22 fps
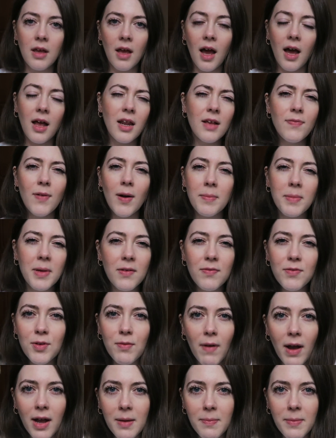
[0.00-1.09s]
I love how I'm giving
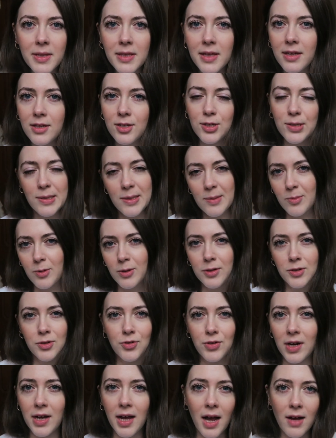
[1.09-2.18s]
you recommendations on what to
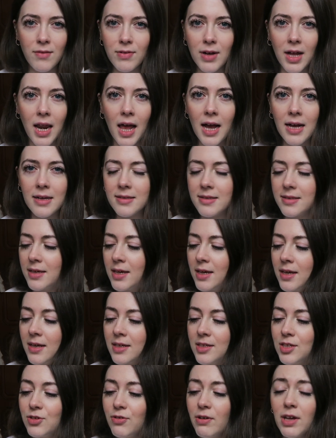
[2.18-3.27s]
drink out of a glass.
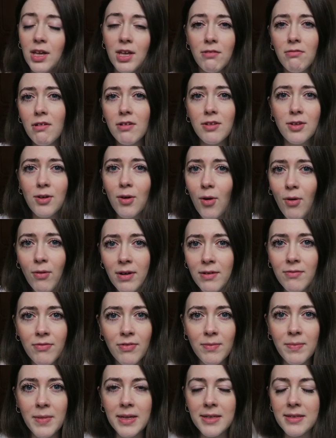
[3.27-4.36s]
Drink your own urine
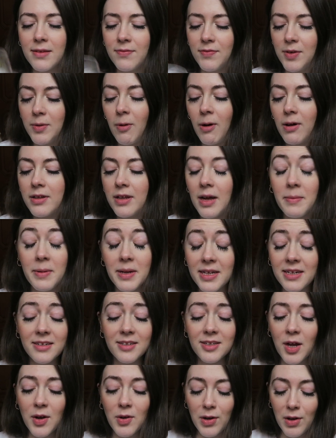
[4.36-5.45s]
from this if you want. I mean, I
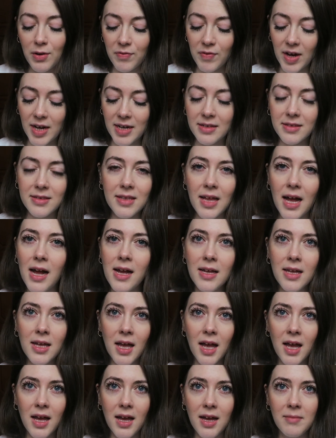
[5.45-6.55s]
don't advise that.
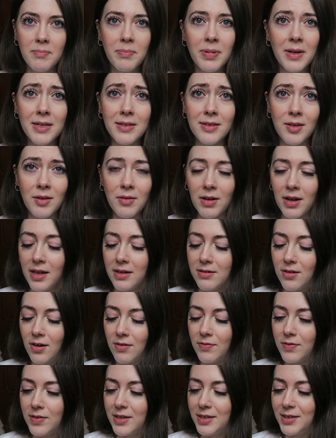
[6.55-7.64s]
Please don't click
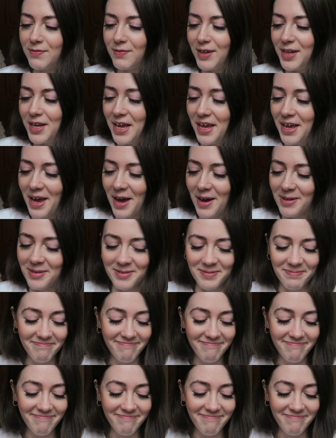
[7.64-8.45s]
off this video.